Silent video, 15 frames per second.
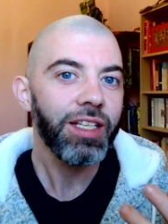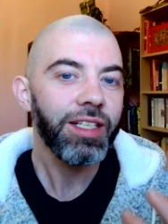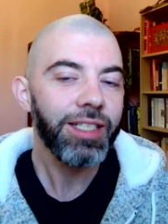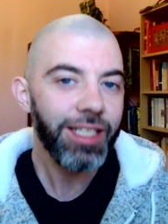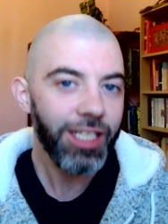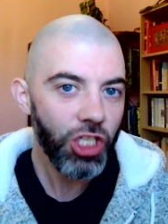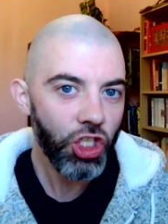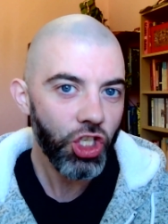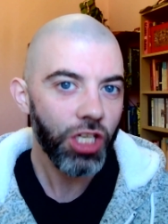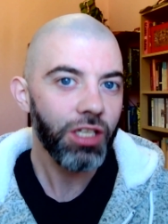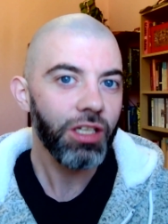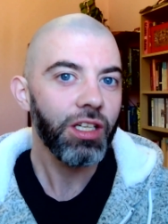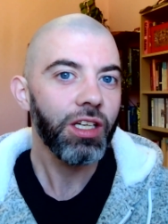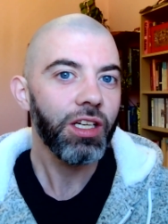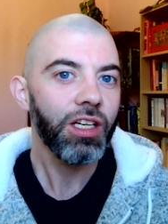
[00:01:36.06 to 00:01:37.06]

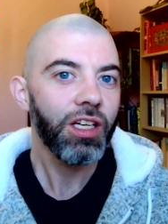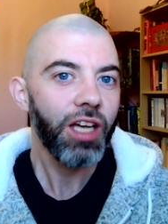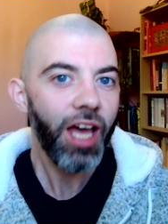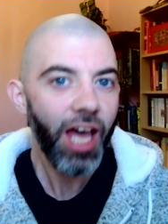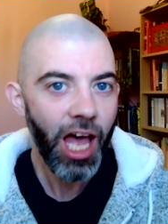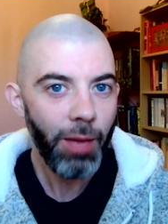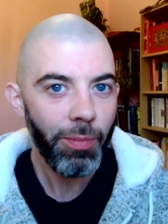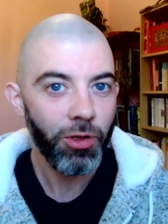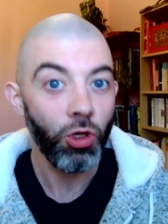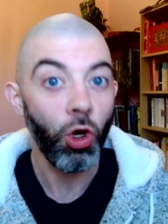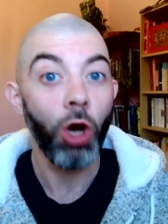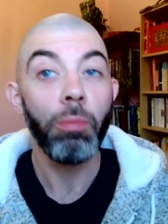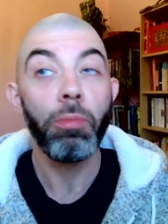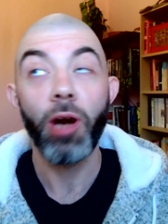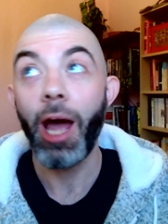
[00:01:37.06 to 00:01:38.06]
teaching happen,
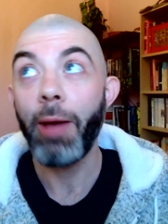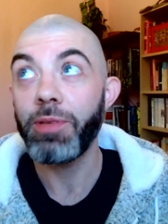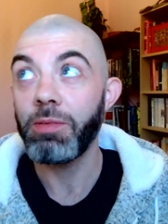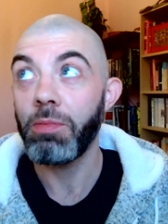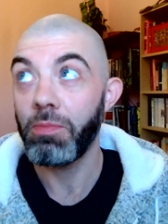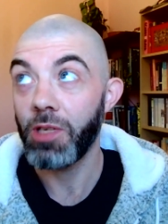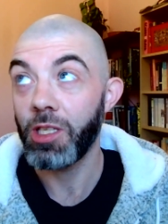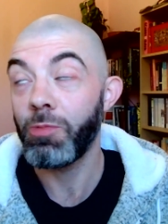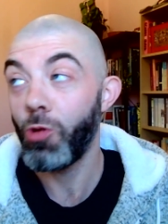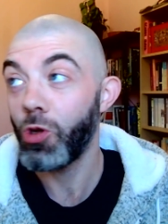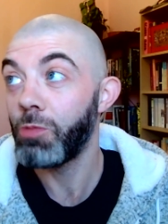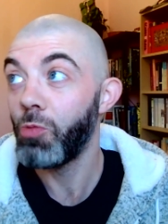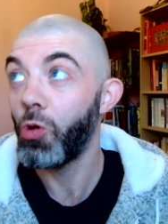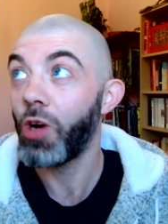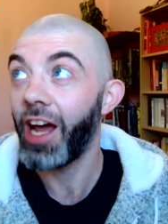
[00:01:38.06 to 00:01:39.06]
or perhaps, I suppose
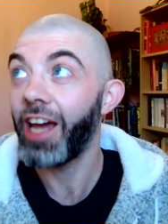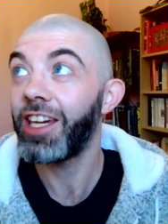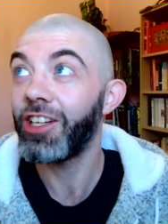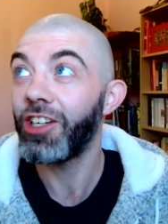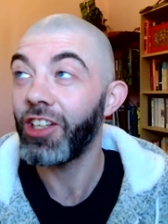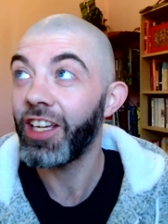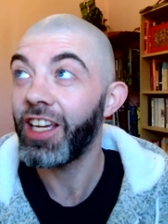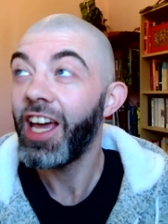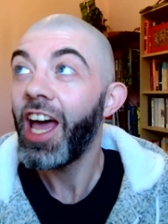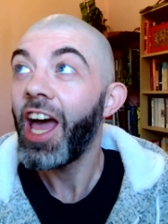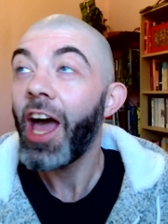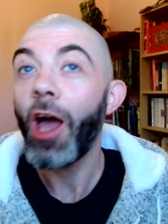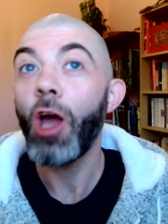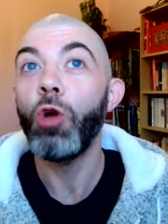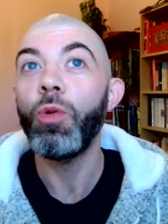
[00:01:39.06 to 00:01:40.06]
more accurately,
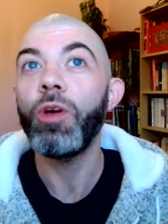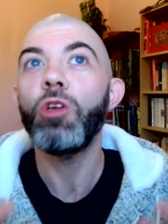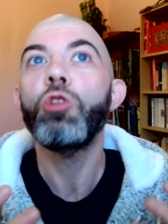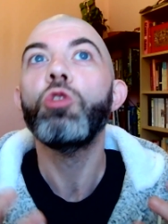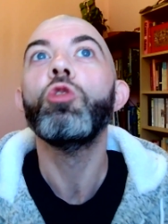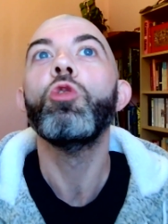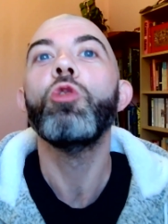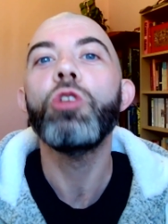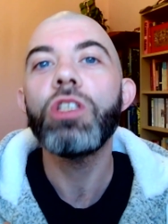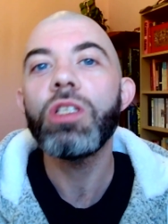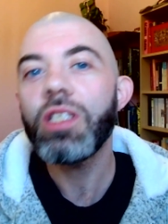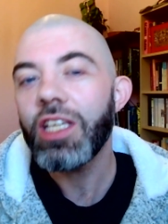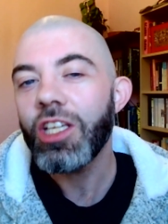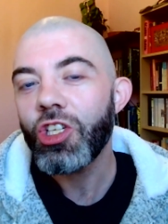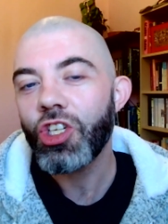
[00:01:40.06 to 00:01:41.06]
how we use
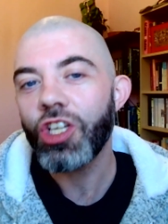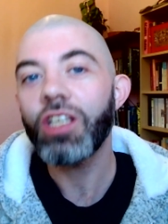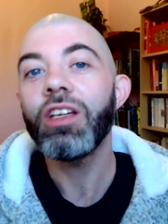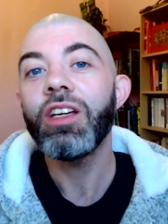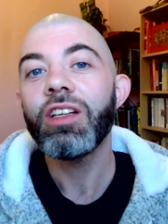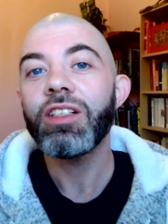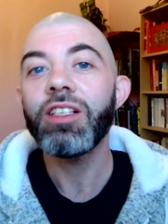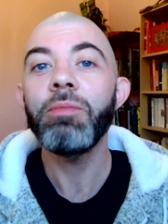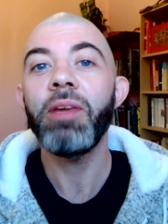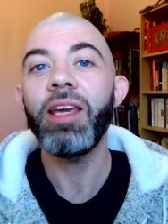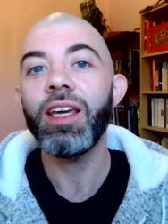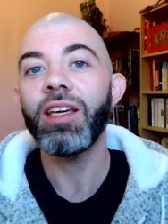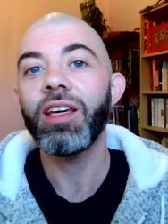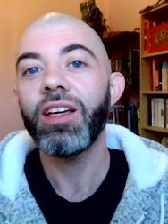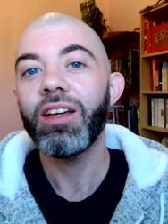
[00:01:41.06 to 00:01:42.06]
teaching to
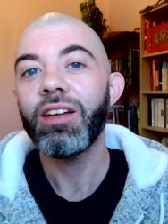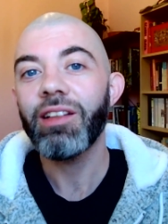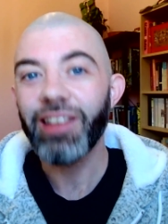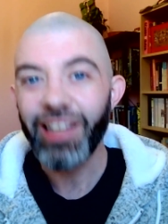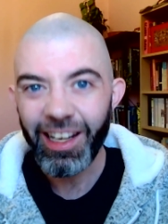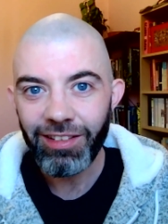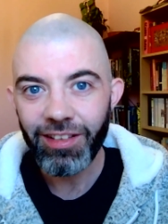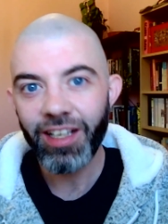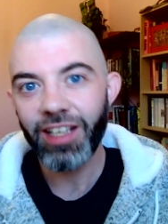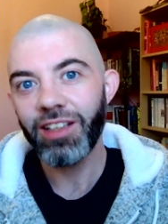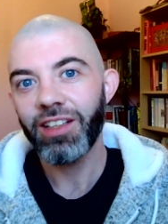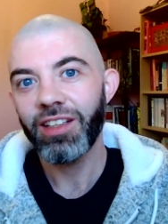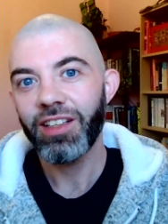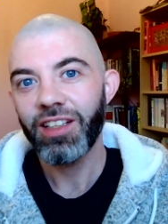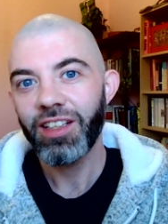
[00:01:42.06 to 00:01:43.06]
make learning
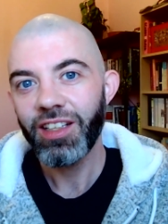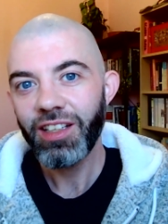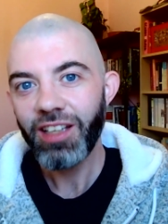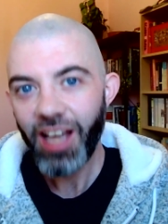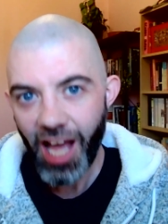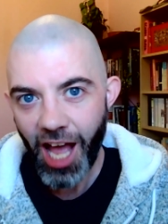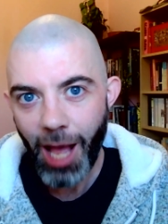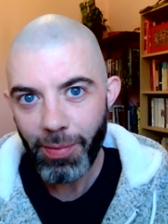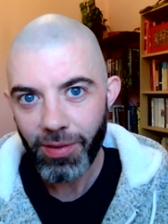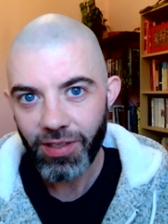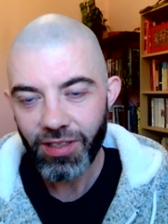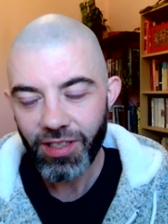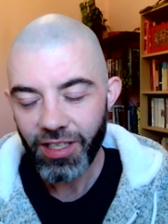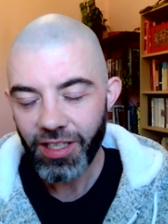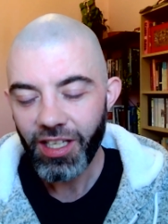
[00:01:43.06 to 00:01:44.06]
happen.
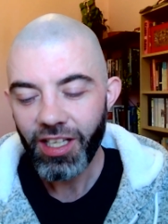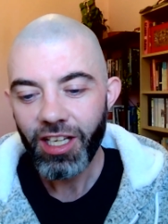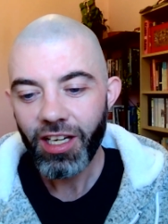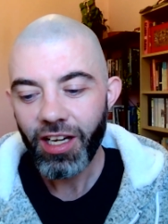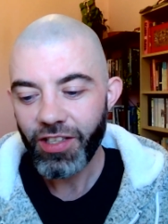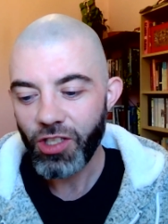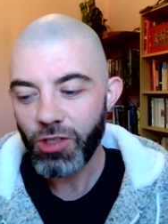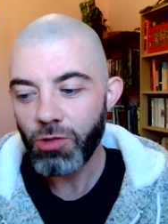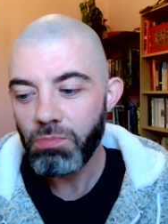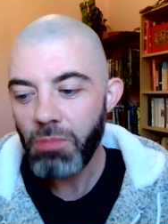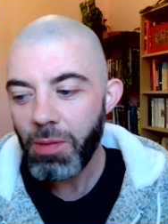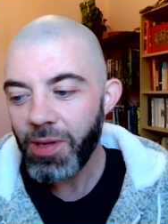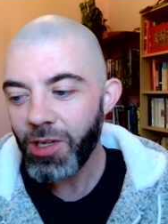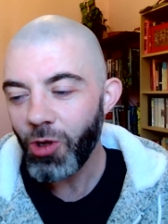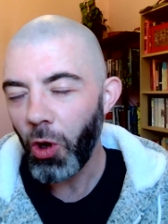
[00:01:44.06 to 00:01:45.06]
Because it's
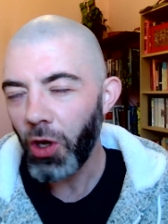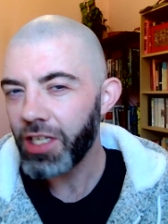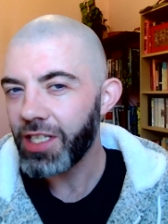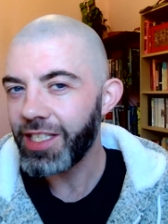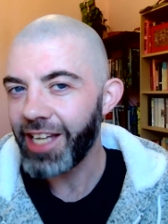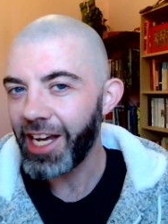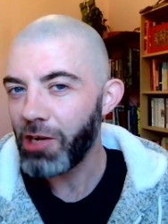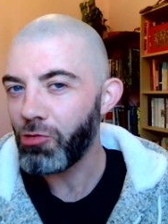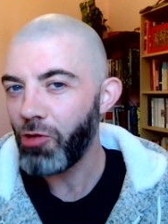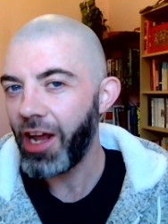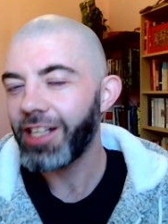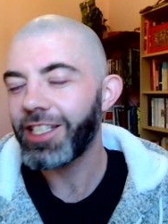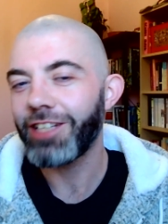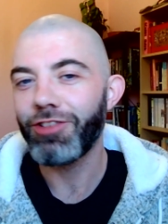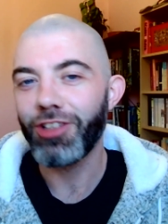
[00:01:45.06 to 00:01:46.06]
maybe not as
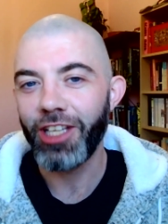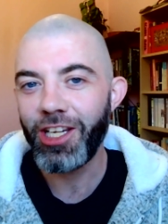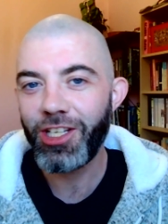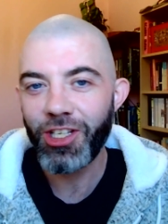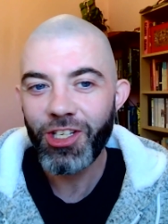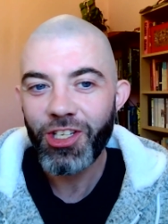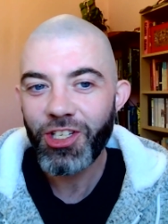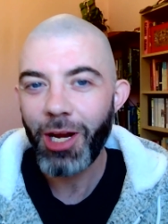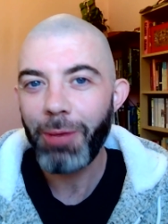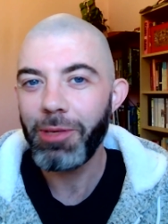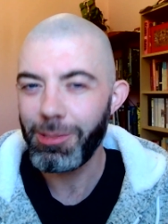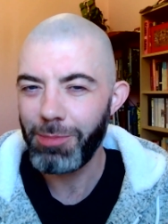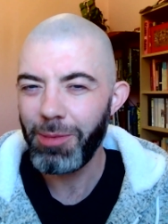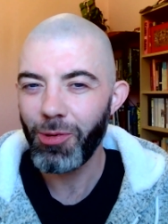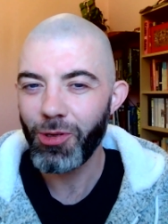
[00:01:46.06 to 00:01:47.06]
direct a relationship as
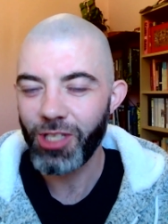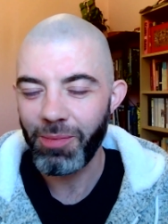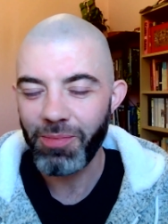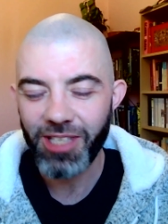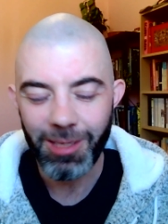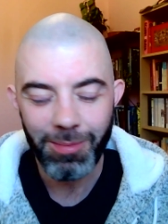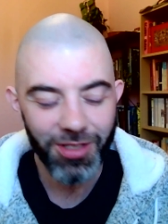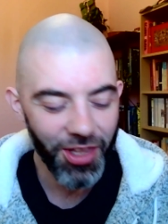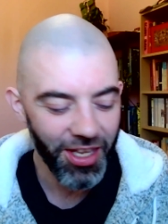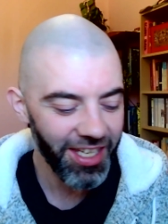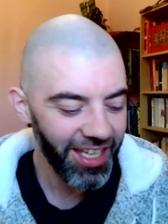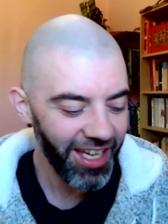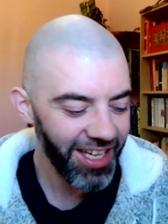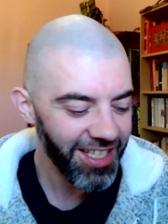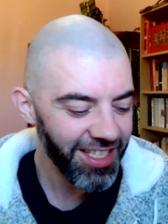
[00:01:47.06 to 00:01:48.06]
people sometimes think
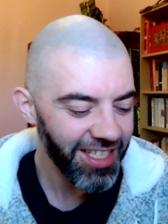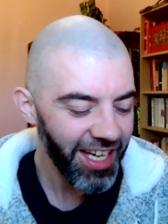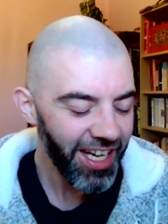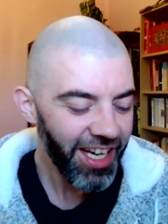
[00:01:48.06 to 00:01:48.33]
it is.